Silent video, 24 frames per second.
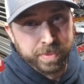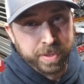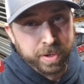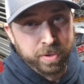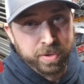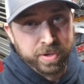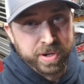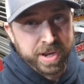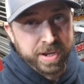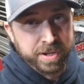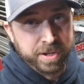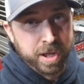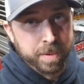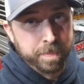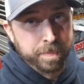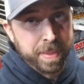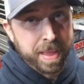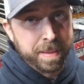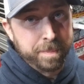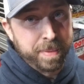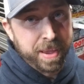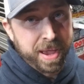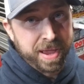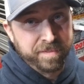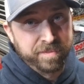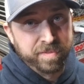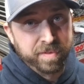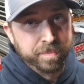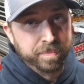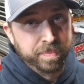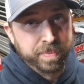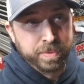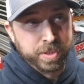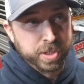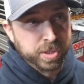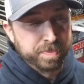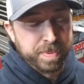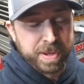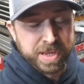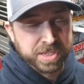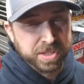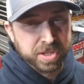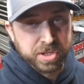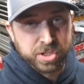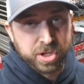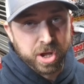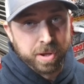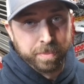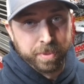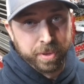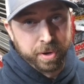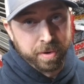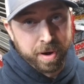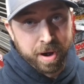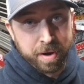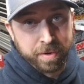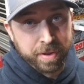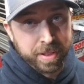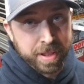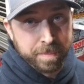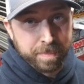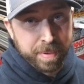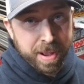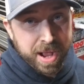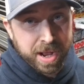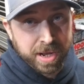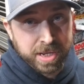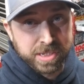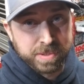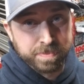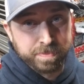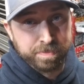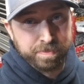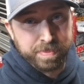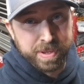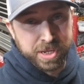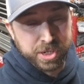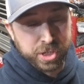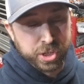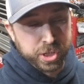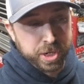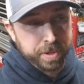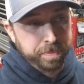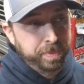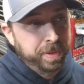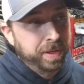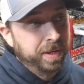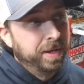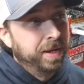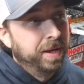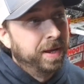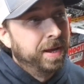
They're dinged up that bad from just basically tumbling around in a box being shipped.